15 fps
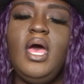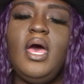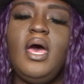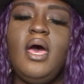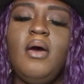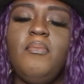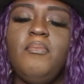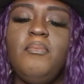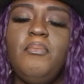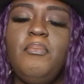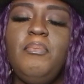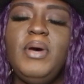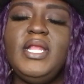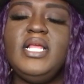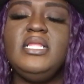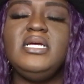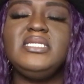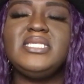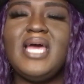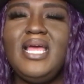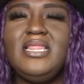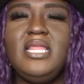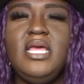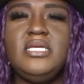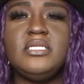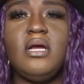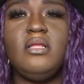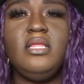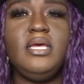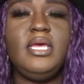Um, but it looks like things
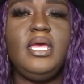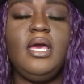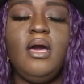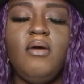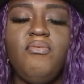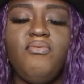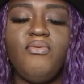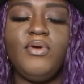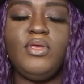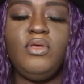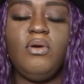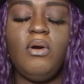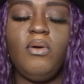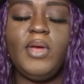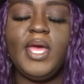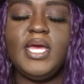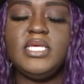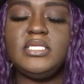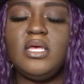are looking up for you, okay?